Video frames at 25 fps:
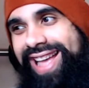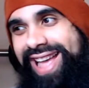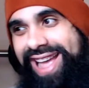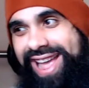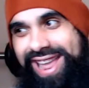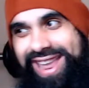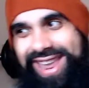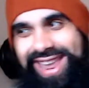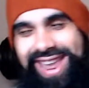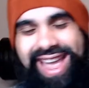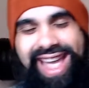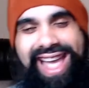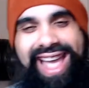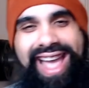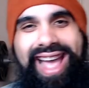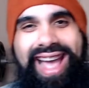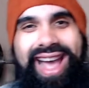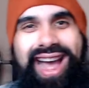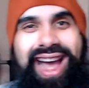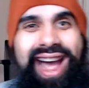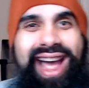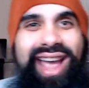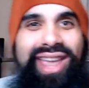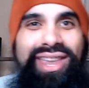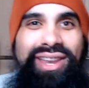Yeah,
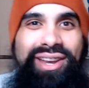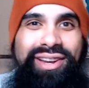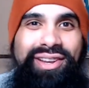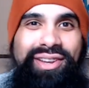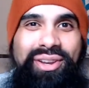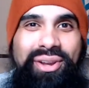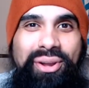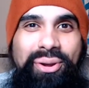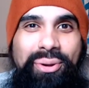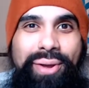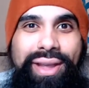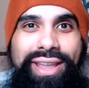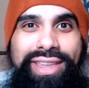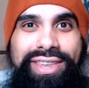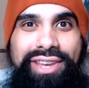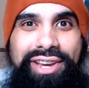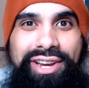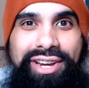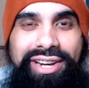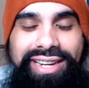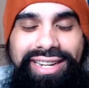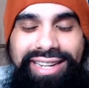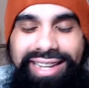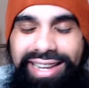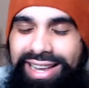how you doing? You're
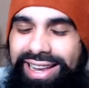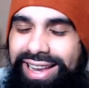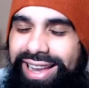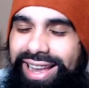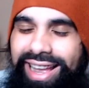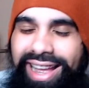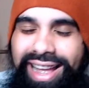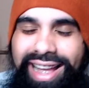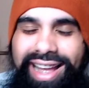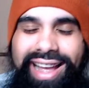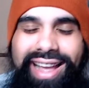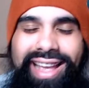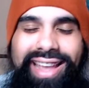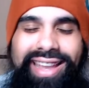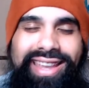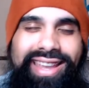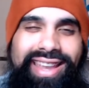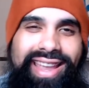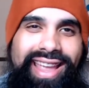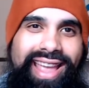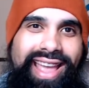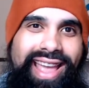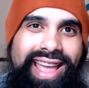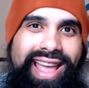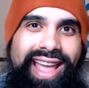good? Ah,
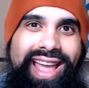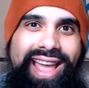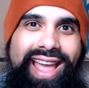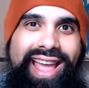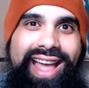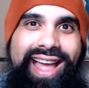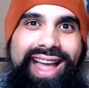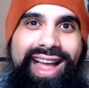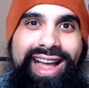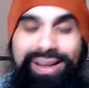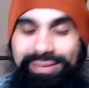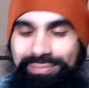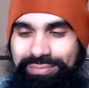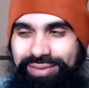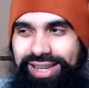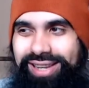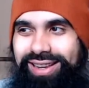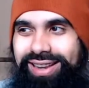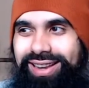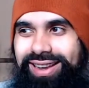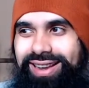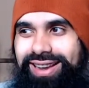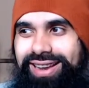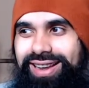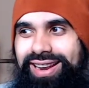yeah, I'm
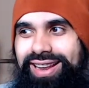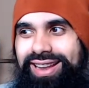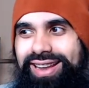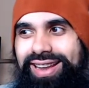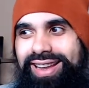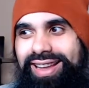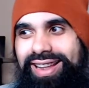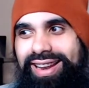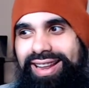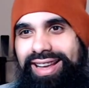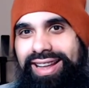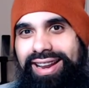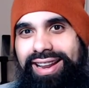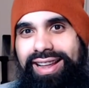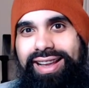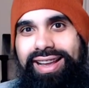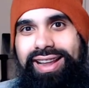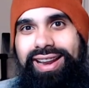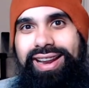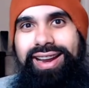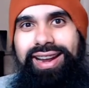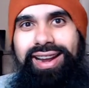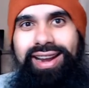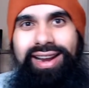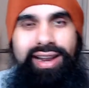good. Uh, da, da,
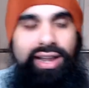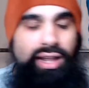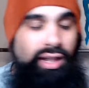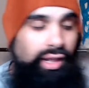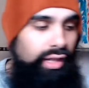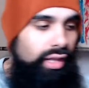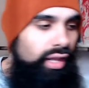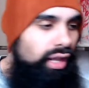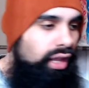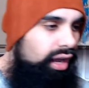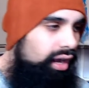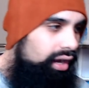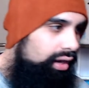da, da.